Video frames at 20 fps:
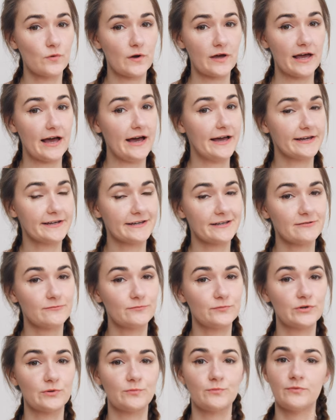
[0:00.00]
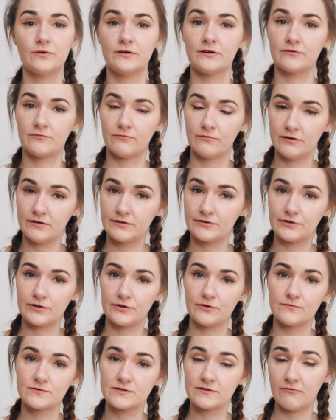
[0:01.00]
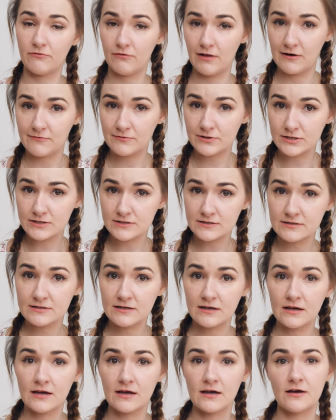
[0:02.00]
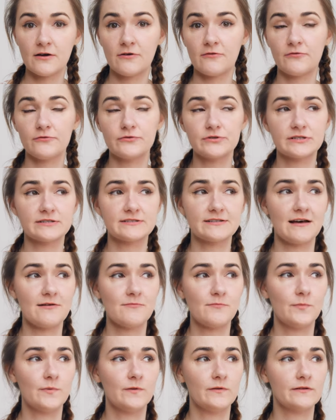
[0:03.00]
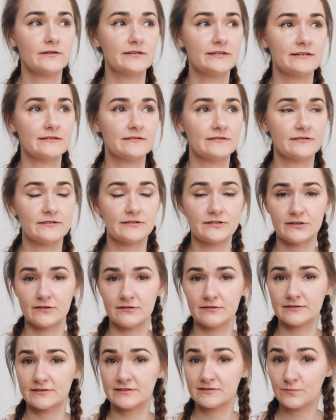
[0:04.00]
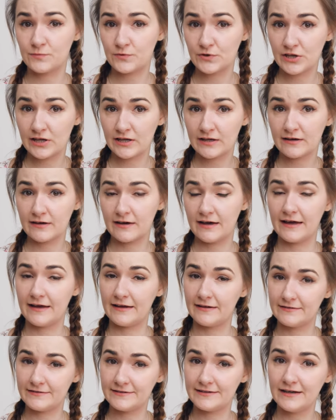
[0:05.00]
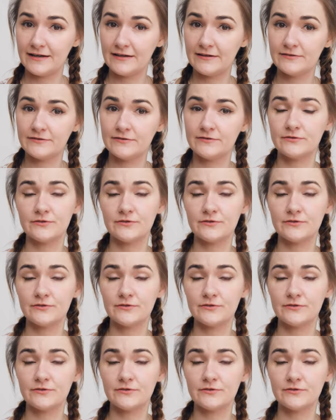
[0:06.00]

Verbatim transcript: way I can prepare various flowers, for example in early spring, and then